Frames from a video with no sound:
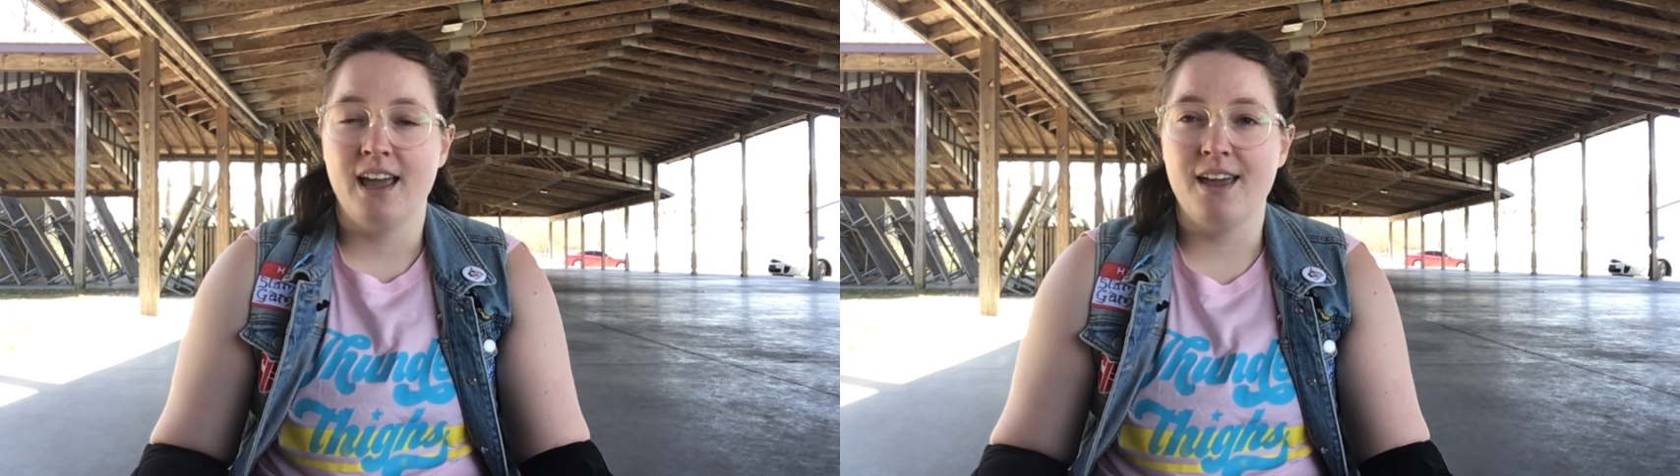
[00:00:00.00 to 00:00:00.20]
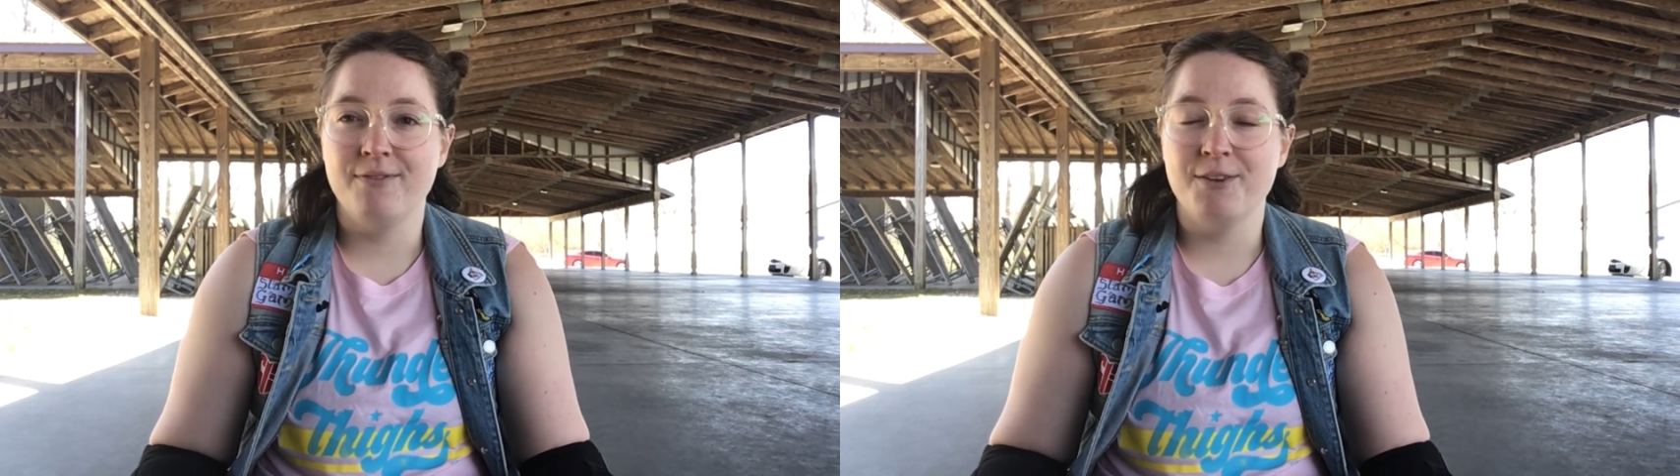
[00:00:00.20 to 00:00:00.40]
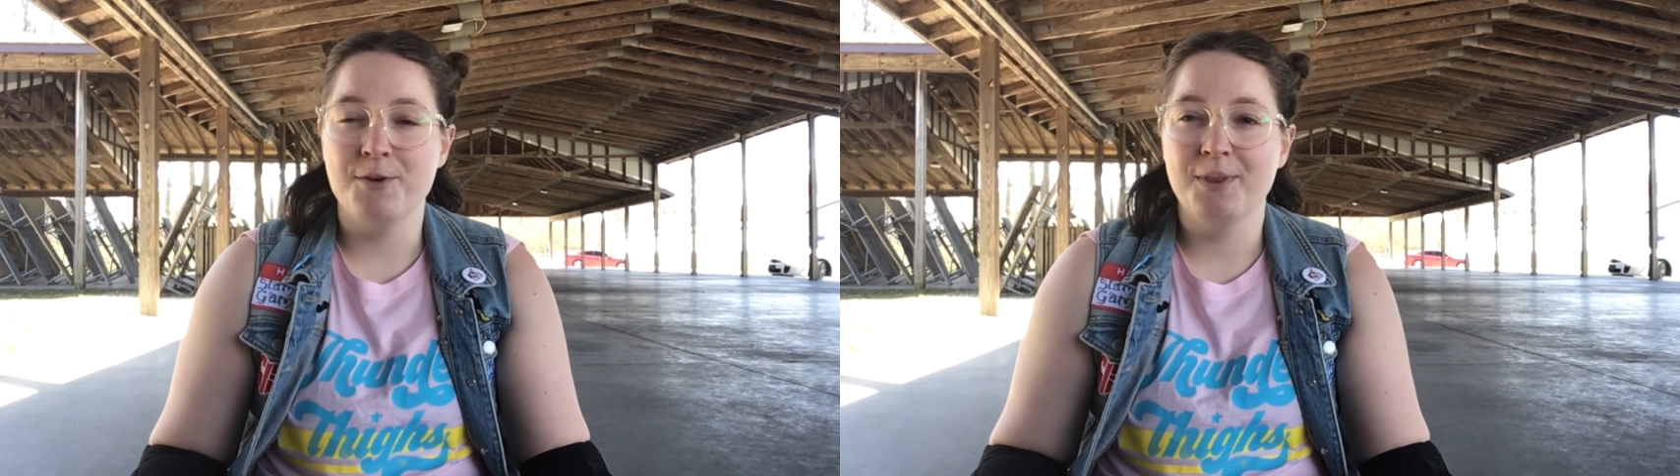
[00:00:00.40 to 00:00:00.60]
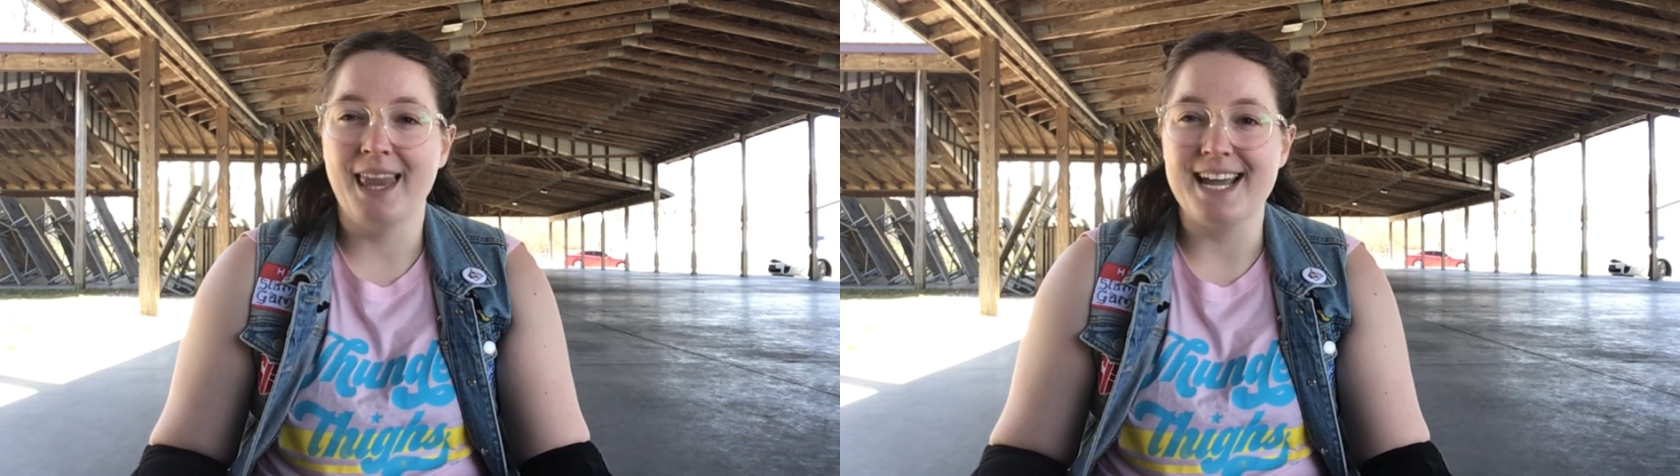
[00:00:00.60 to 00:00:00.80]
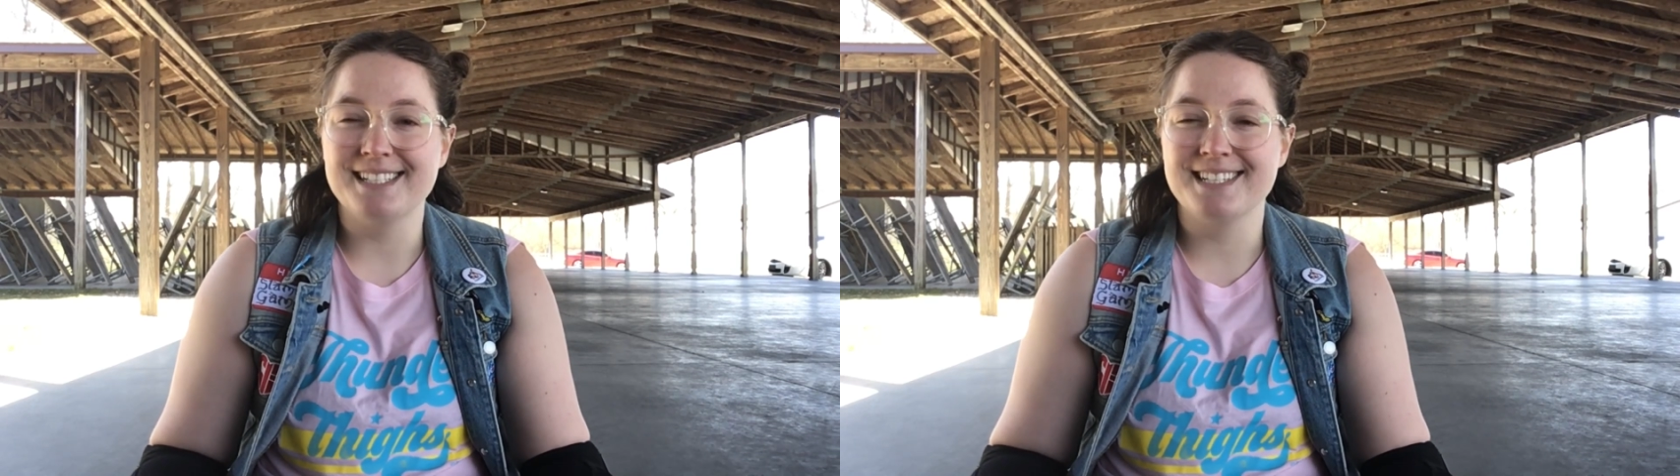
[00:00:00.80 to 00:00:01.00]
if you'd
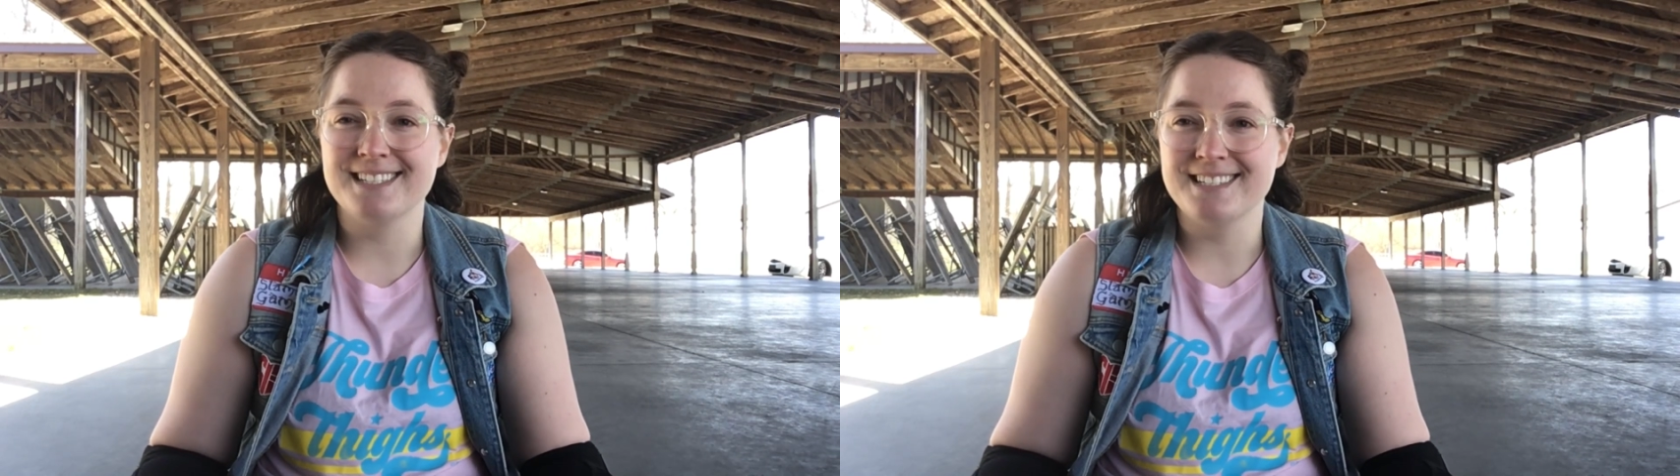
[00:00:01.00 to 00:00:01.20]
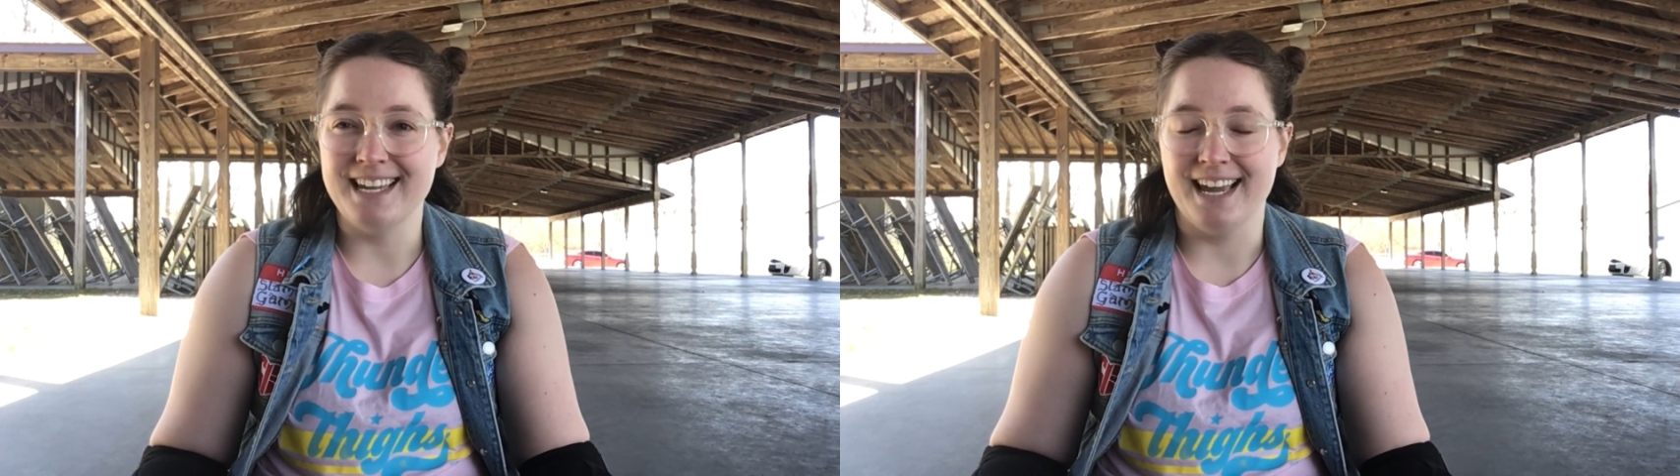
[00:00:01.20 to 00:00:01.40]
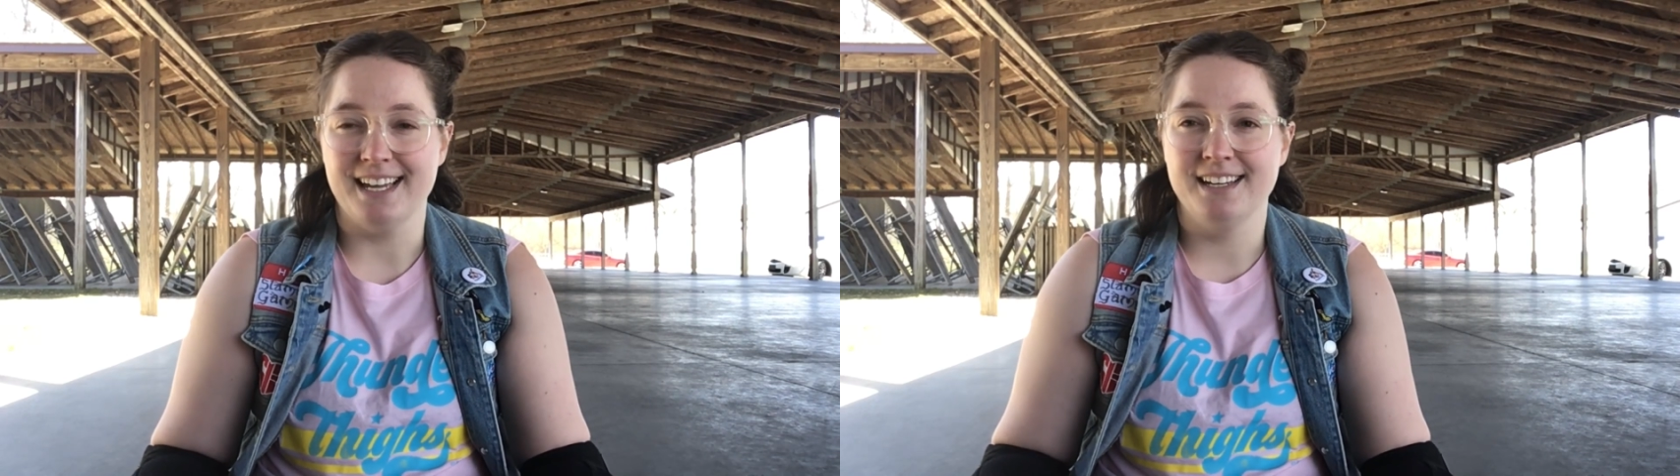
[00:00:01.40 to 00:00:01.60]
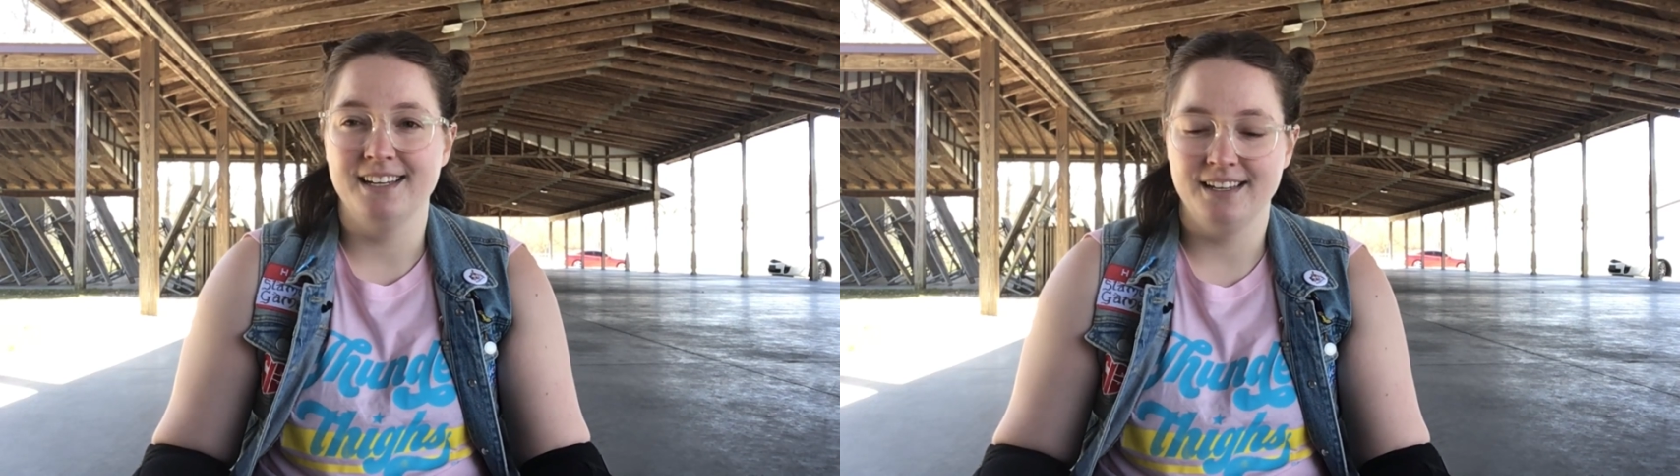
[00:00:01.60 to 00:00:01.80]
like to see it.